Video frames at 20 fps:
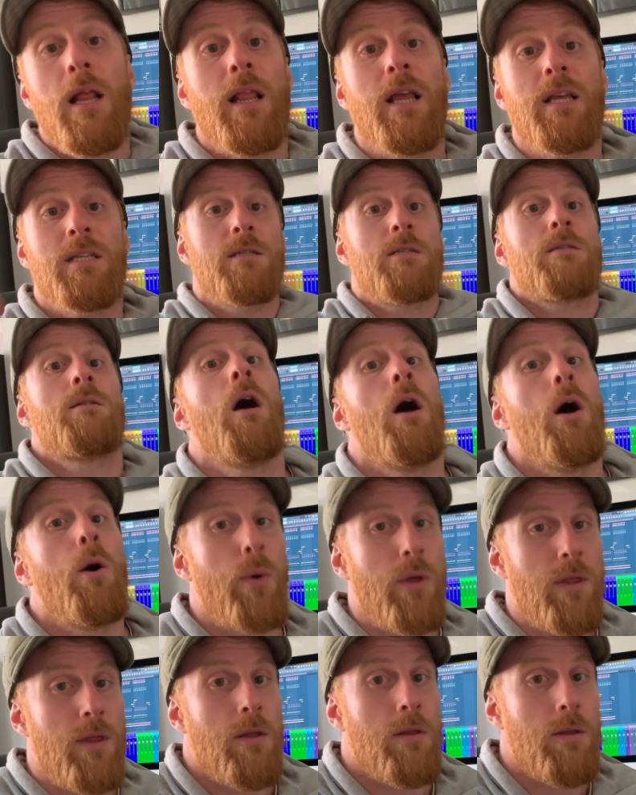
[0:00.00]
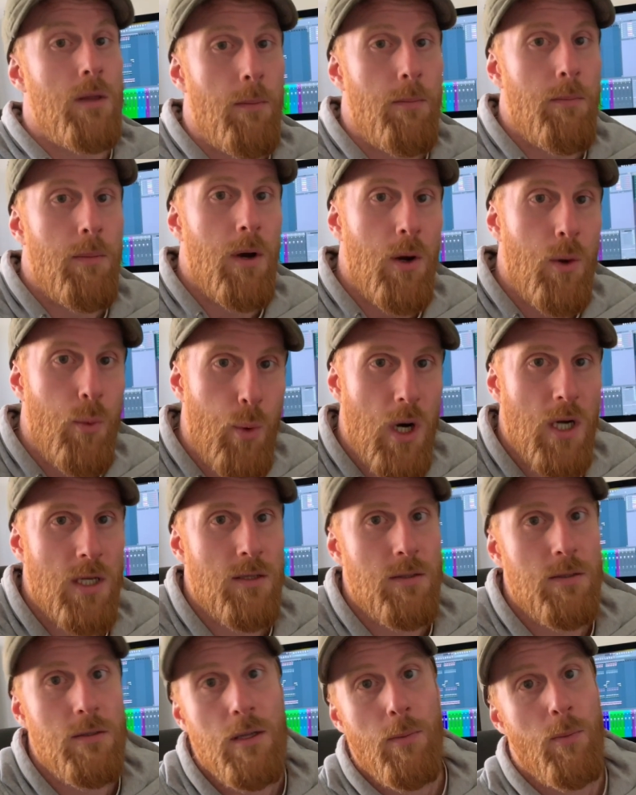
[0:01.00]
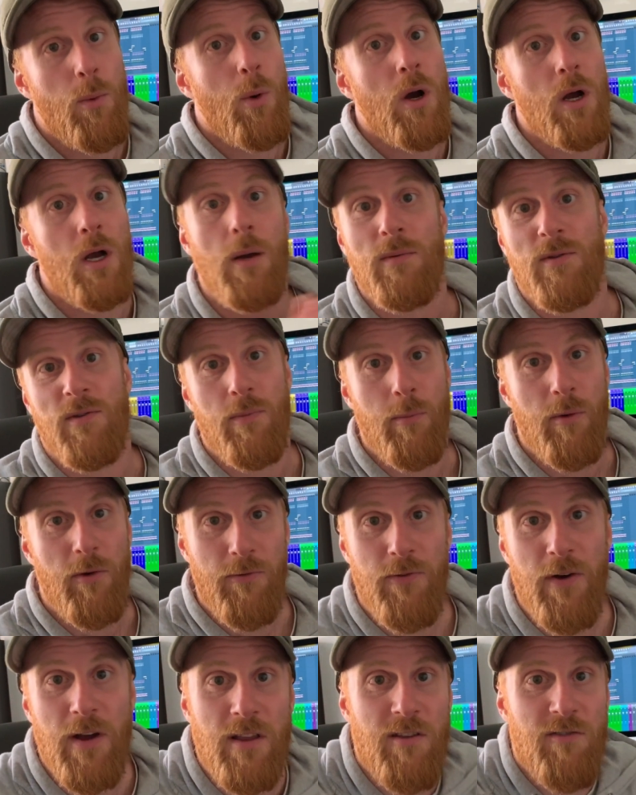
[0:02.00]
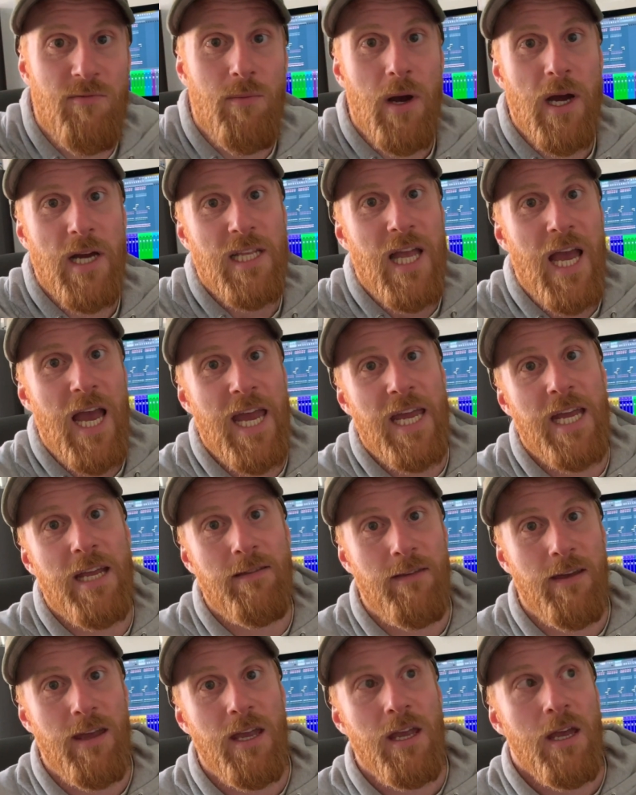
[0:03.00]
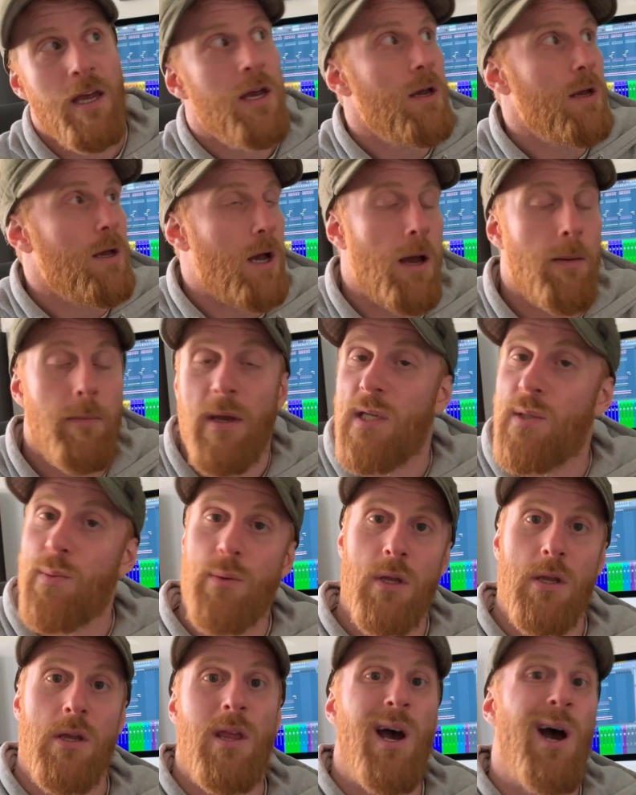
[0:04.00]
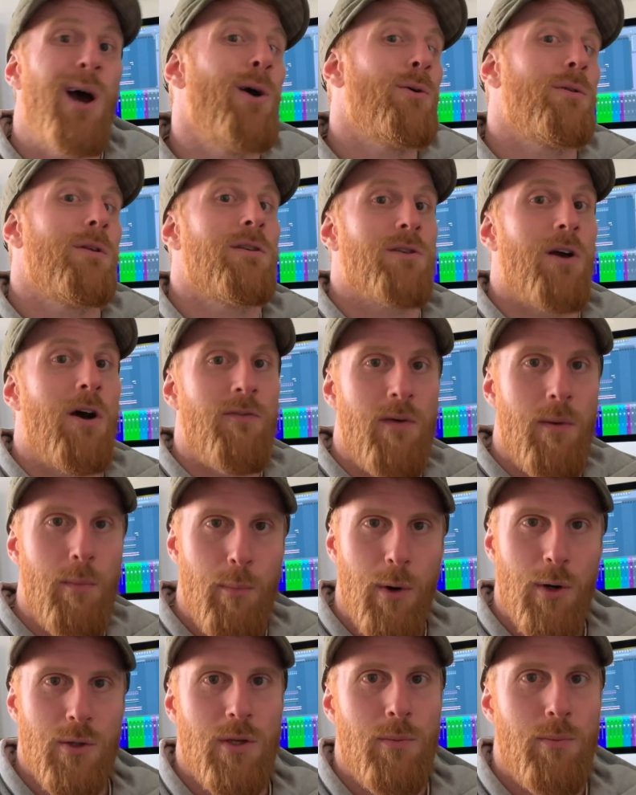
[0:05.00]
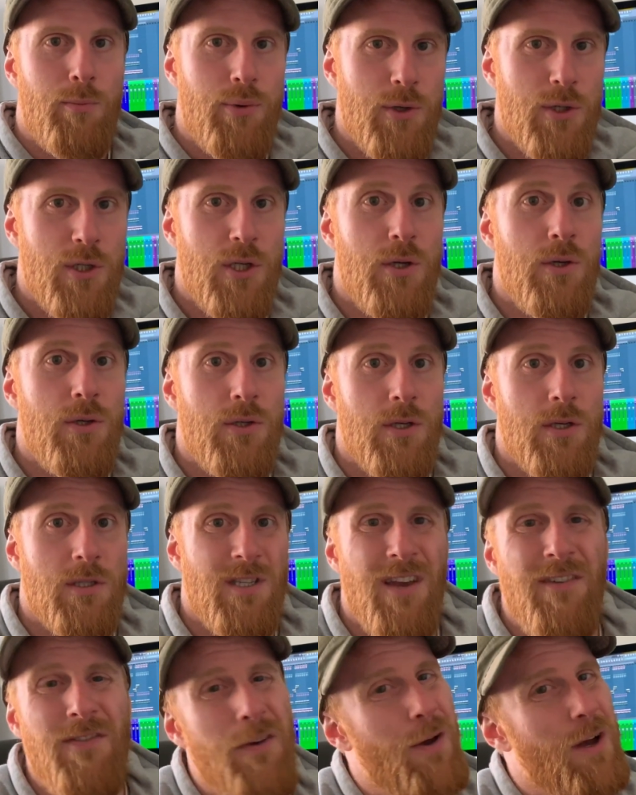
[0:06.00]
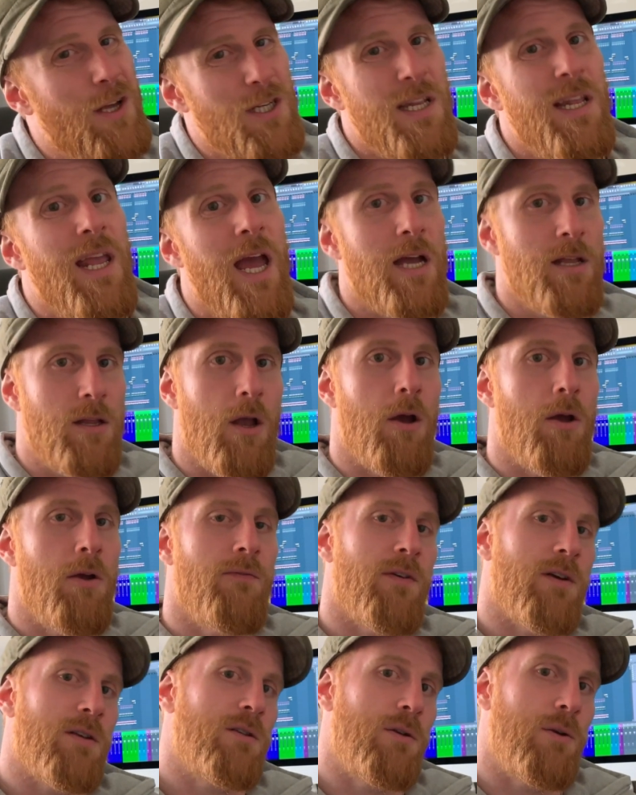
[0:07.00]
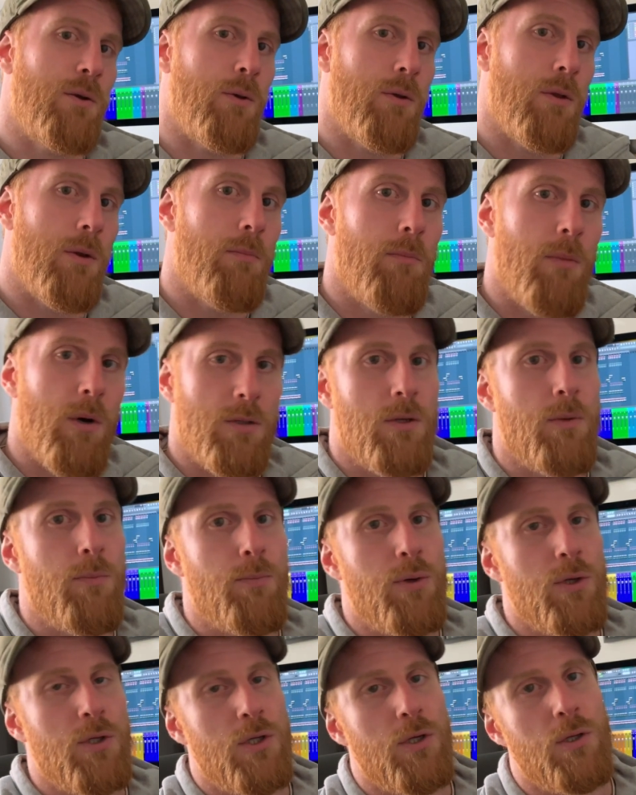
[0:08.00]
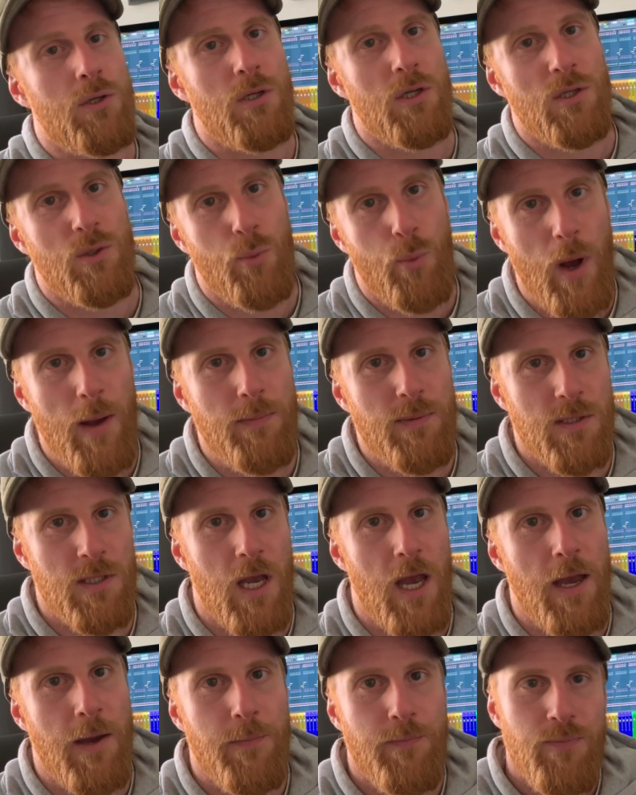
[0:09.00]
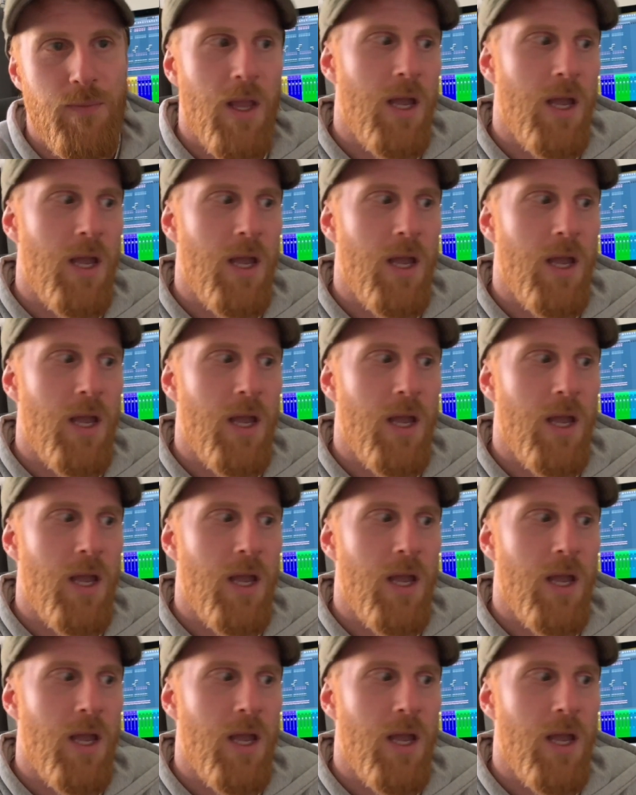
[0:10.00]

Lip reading: let's start with number 1. Number 1 comes from a friend of mine, AD. He's one of the owners of Modern Producers. If you actually head over to the Modern Producers website,